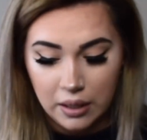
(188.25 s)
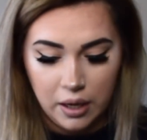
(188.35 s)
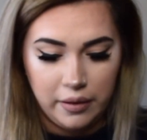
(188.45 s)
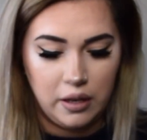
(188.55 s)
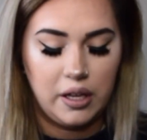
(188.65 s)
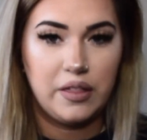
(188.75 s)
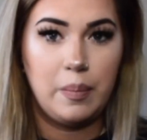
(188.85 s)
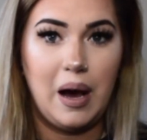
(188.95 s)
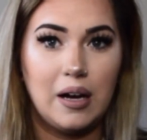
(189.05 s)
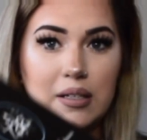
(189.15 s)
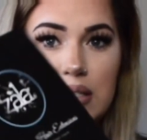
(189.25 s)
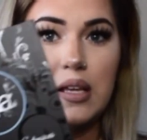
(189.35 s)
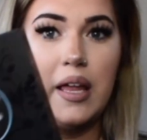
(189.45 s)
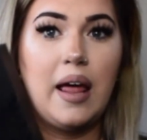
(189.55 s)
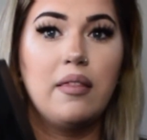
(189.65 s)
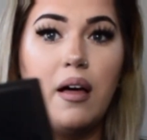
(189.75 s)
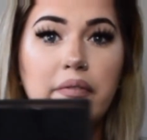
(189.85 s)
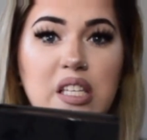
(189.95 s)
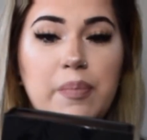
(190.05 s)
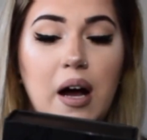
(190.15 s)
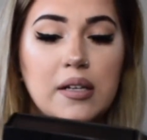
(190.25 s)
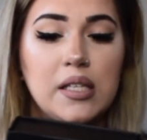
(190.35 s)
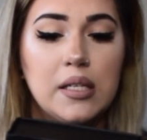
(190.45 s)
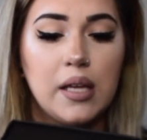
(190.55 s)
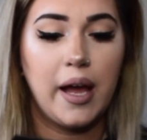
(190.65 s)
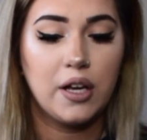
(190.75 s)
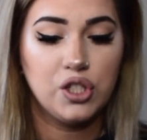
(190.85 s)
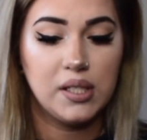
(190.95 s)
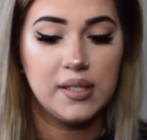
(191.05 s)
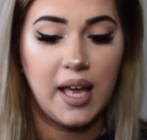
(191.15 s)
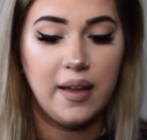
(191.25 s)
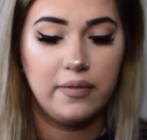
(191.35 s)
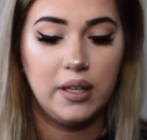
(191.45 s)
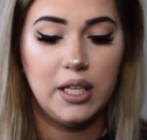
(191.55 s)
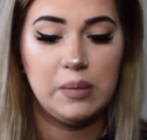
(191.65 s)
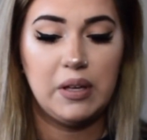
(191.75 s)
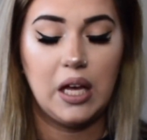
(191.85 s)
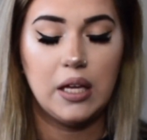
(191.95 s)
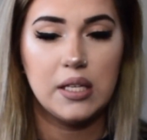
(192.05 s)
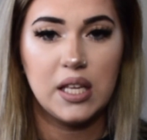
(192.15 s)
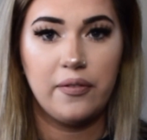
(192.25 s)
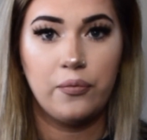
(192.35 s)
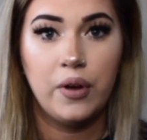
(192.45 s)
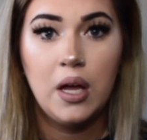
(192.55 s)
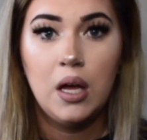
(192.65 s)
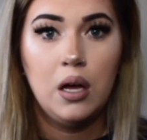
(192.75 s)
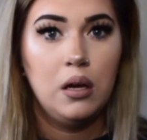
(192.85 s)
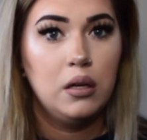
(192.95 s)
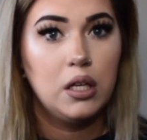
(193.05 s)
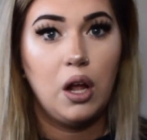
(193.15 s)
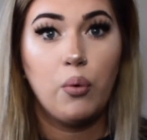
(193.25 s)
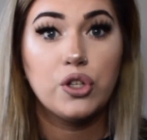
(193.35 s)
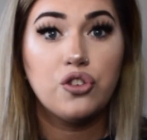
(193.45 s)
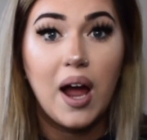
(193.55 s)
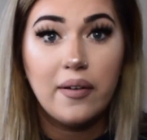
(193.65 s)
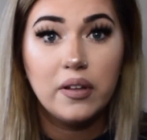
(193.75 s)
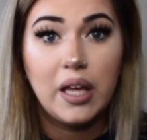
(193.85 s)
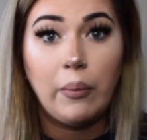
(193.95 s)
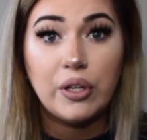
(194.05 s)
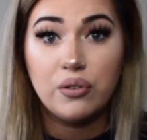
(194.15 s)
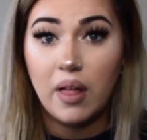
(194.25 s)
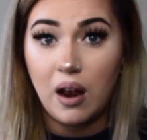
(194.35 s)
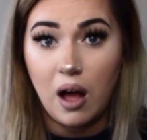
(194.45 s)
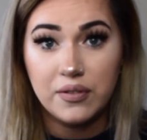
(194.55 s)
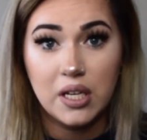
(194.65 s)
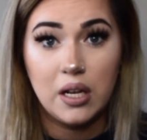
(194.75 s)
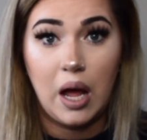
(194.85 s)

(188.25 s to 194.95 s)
And then you get the box. And I love these boxes. I actually save these because if we're traveling, we do that often.